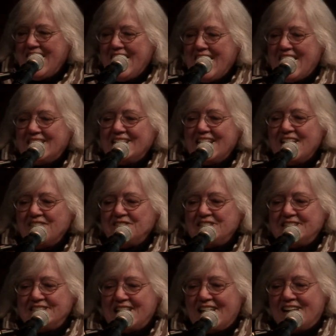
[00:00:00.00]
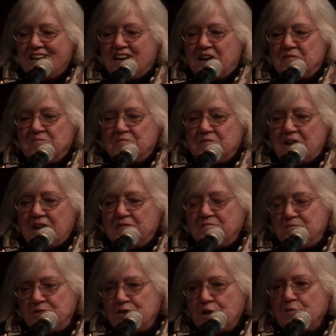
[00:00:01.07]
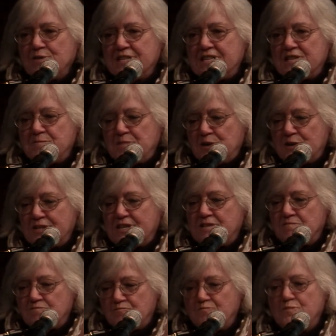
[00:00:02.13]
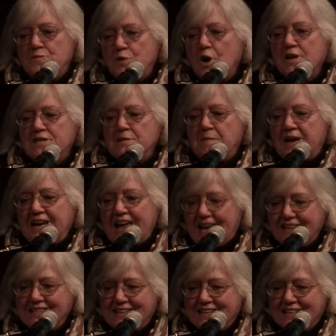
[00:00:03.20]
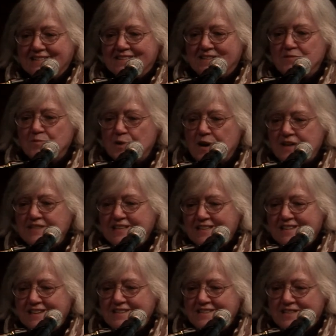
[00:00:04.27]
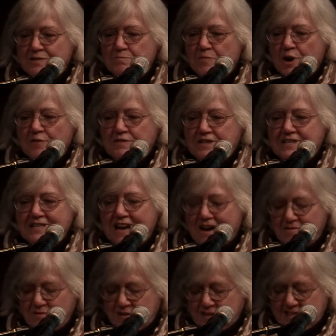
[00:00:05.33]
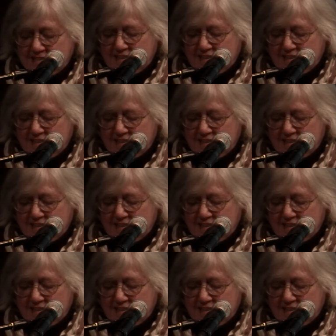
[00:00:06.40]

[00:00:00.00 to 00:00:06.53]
And I have to say, um, I chose this because it talks about endings, and we're ending the, this marvelous conference